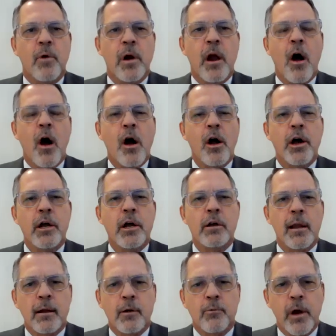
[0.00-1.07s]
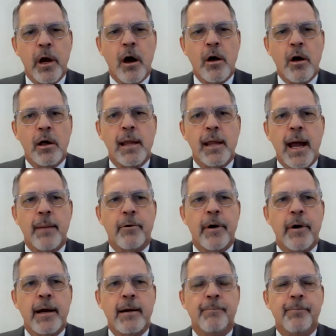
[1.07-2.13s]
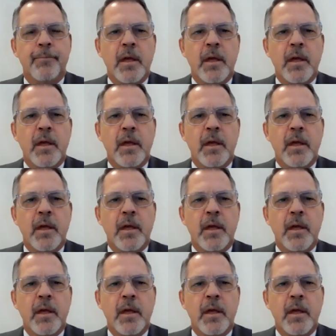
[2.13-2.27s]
We all collaborate.